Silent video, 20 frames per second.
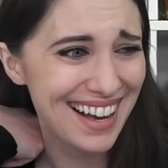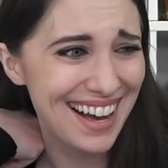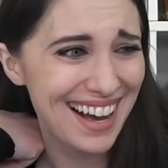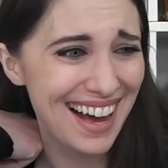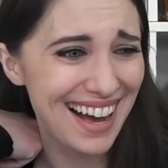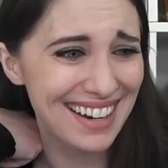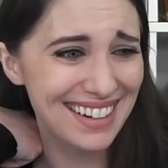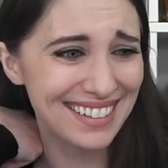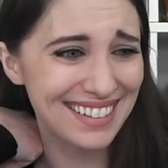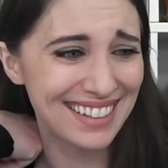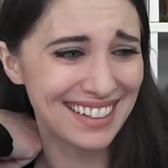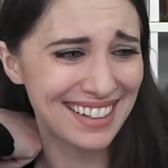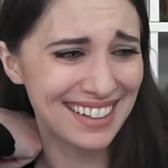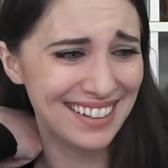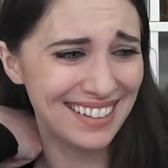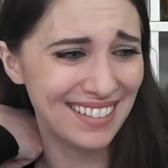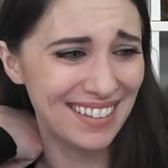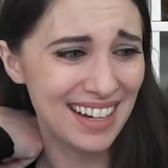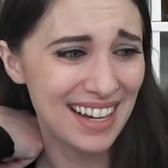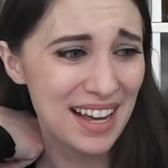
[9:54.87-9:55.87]
I don't
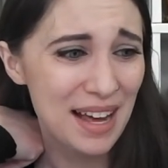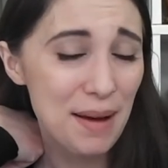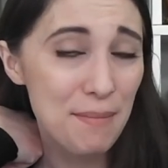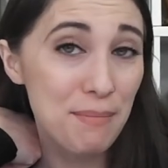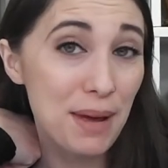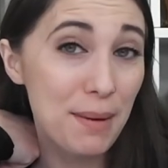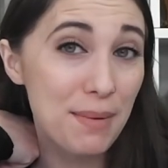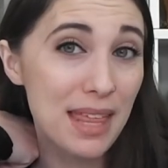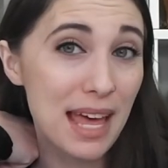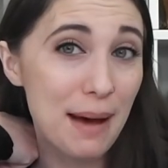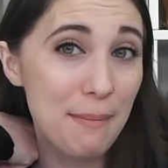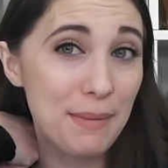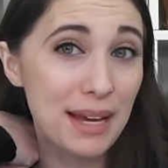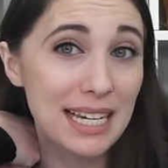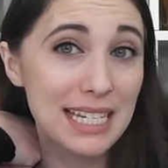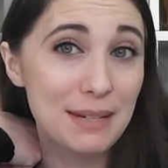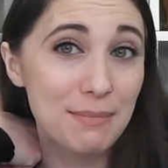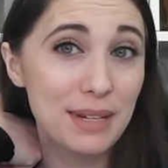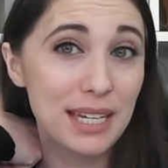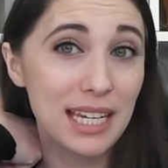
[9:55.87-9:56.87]
know. Maybe that
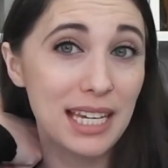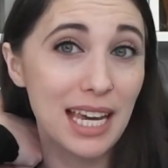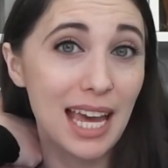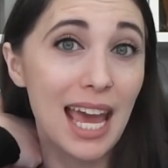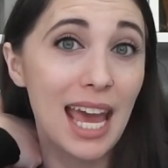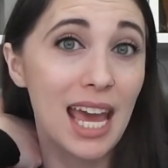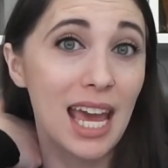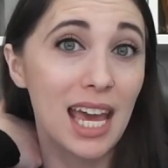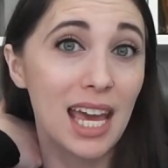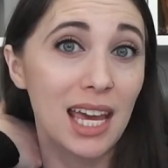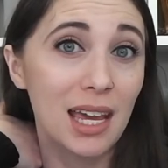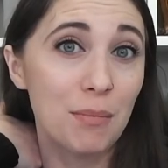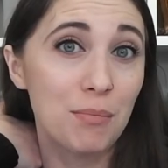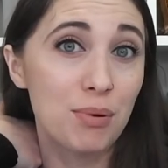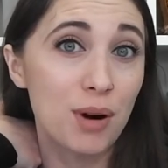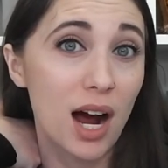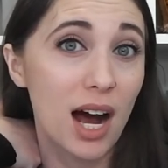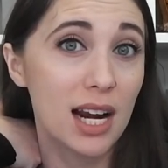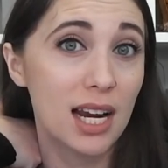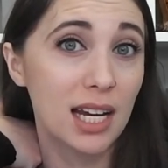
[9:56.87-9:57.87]
makes me a
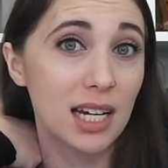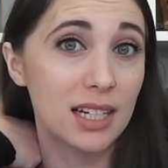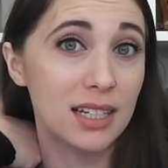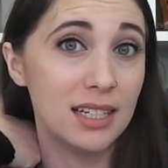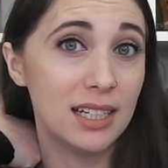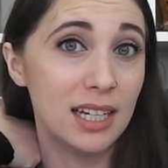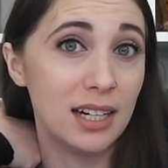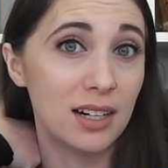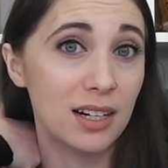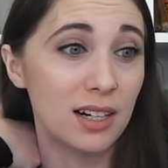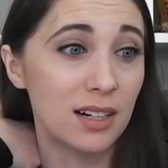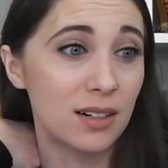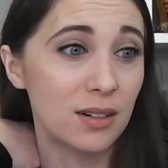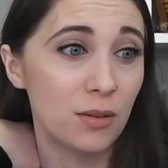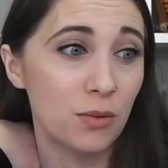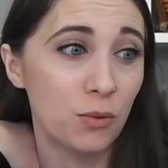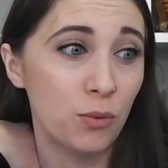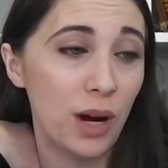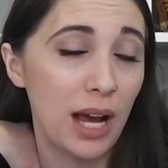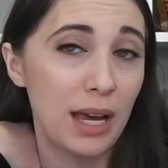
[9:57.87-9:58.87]
product knitter
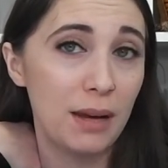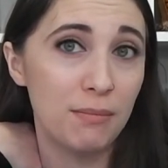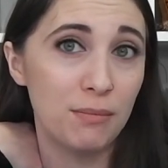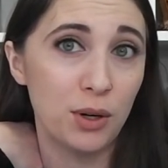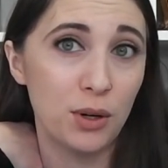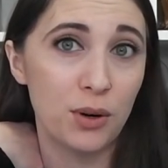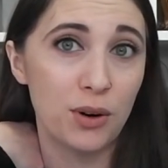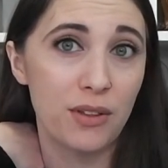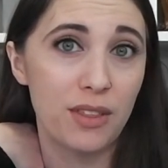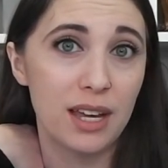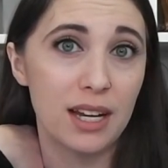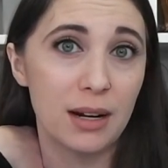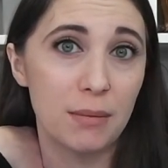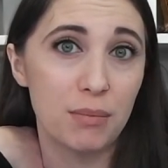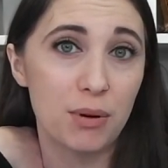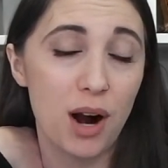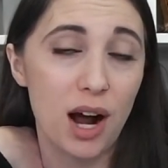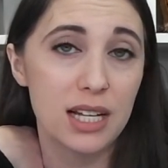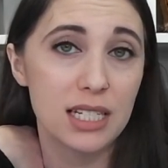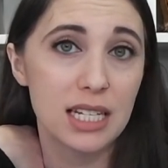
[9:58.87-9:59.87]
way more than a
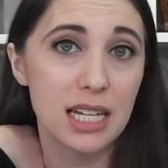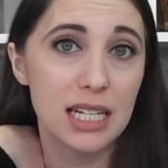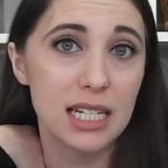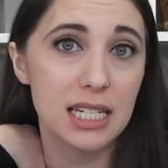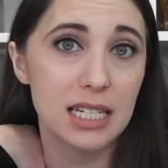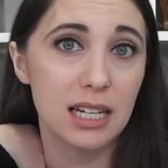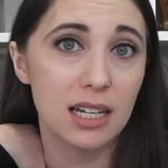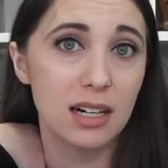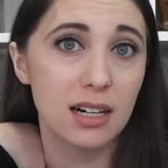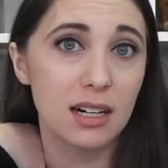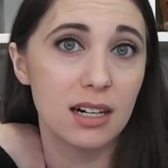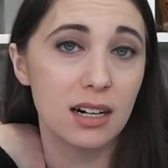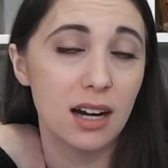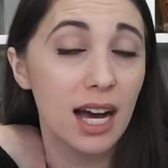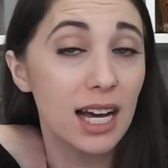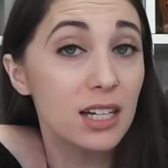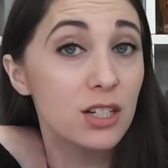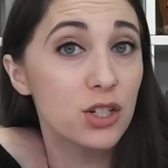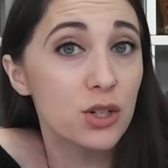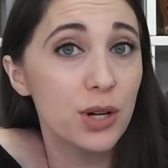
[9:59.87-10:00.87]
process knitter.
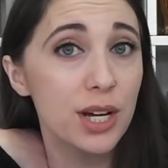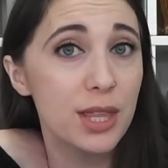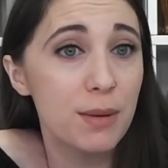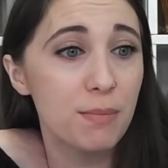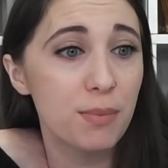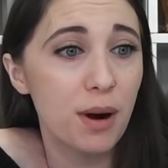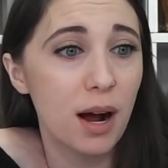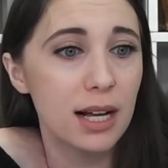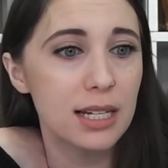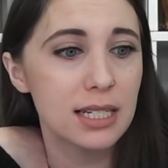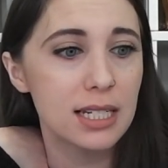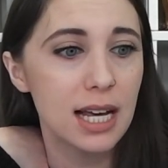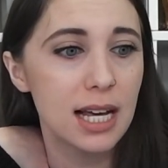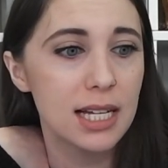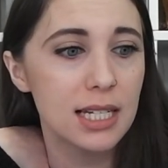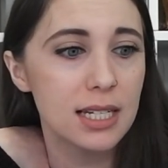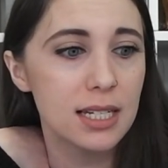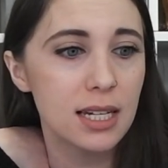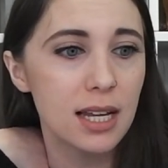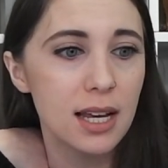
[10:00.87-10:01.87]
I enjoy the
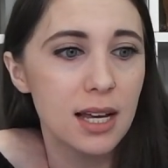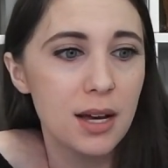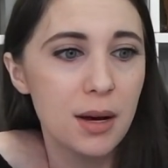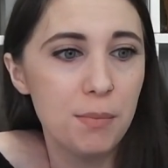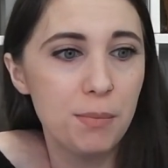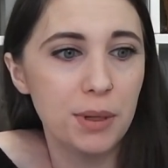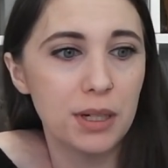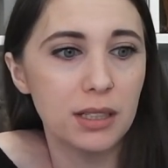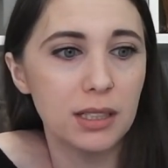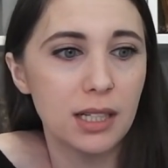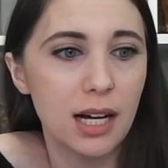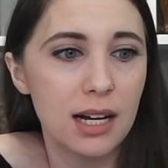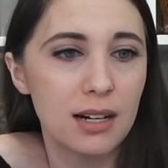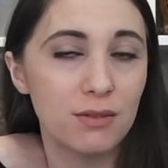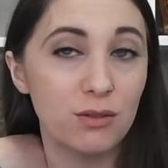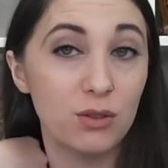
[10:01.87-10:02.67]
process, but a lot of